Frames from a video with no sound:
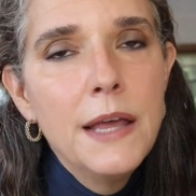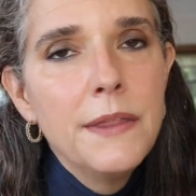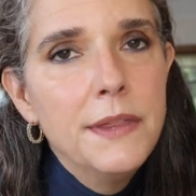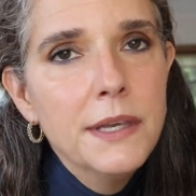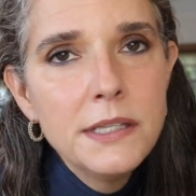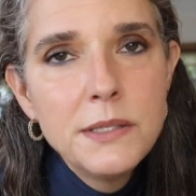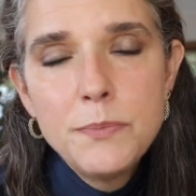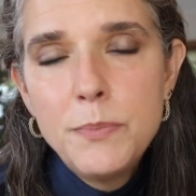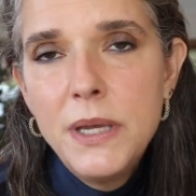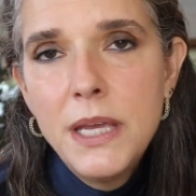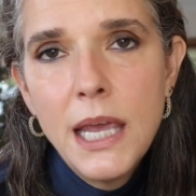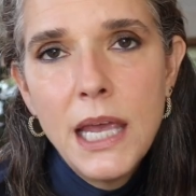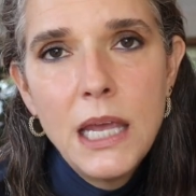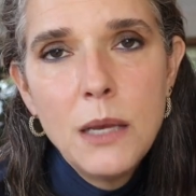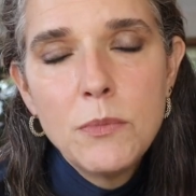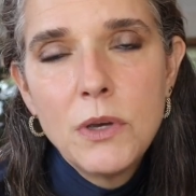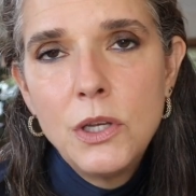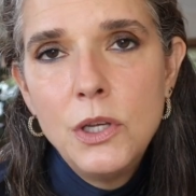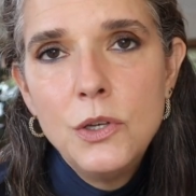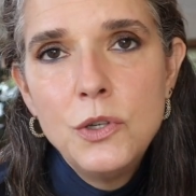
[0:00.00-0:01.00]
This
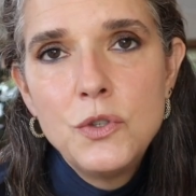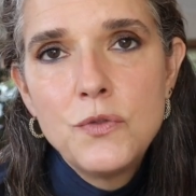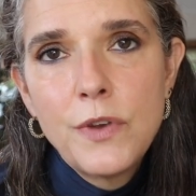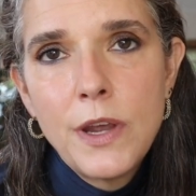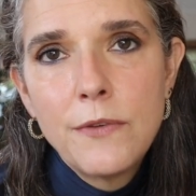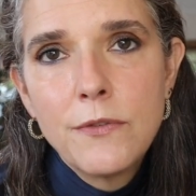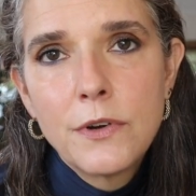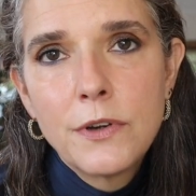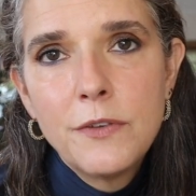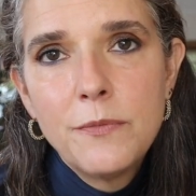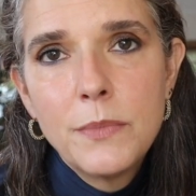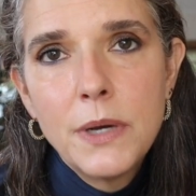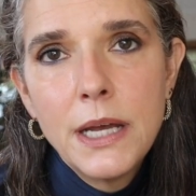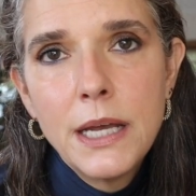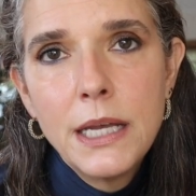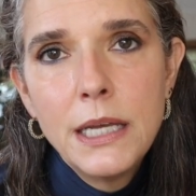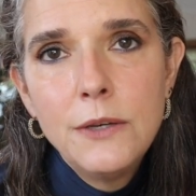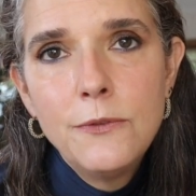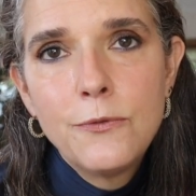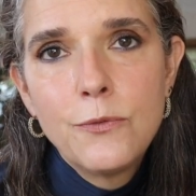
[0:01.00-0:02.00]
became a huge favorite of
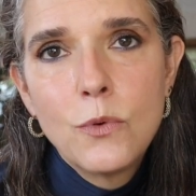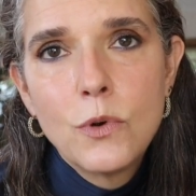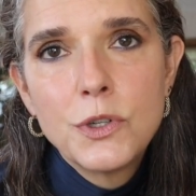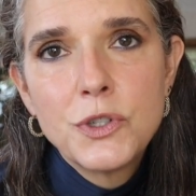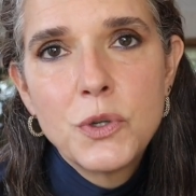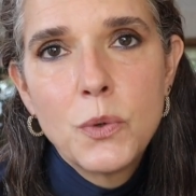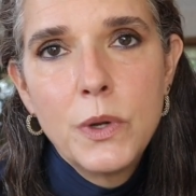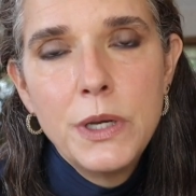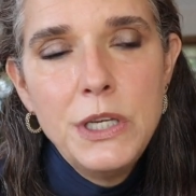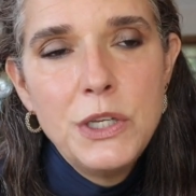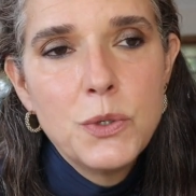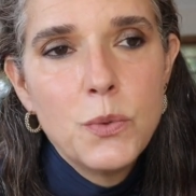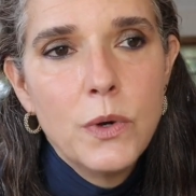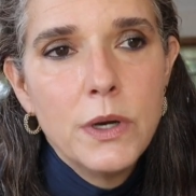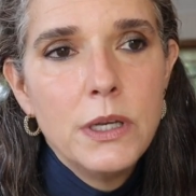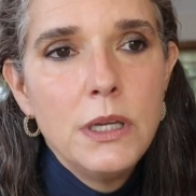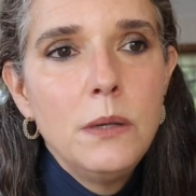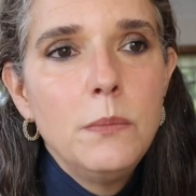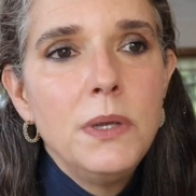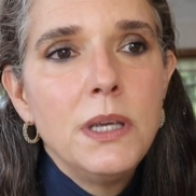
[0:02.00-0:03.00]
mine for
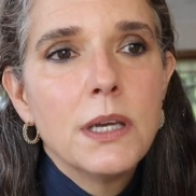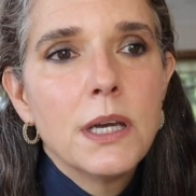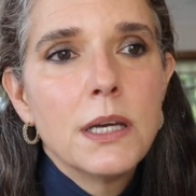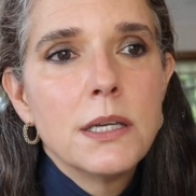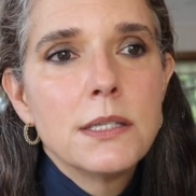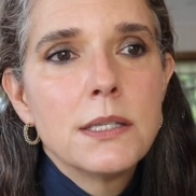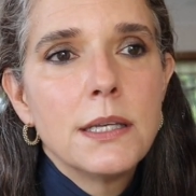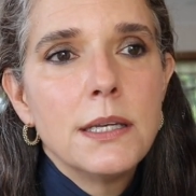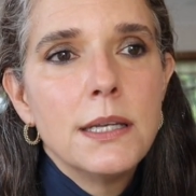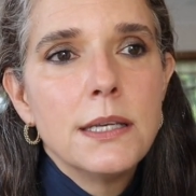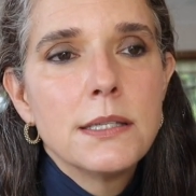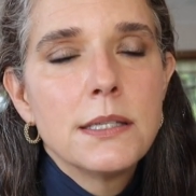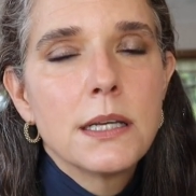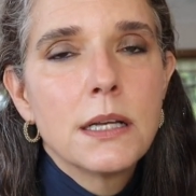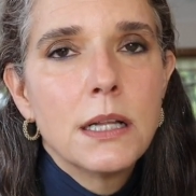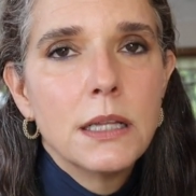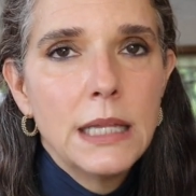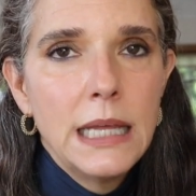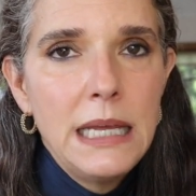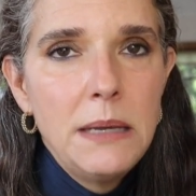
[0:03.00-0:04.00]
2020 because it is a
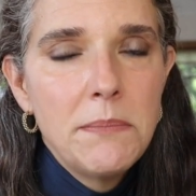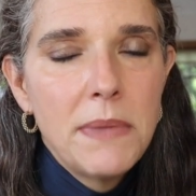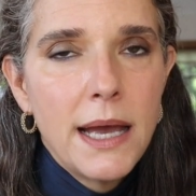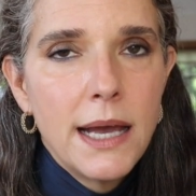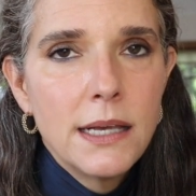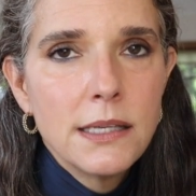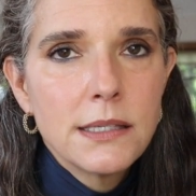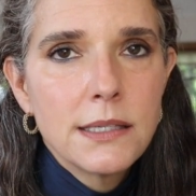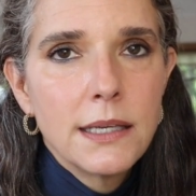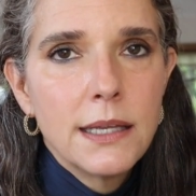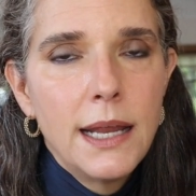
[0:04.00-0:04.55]
clay mask.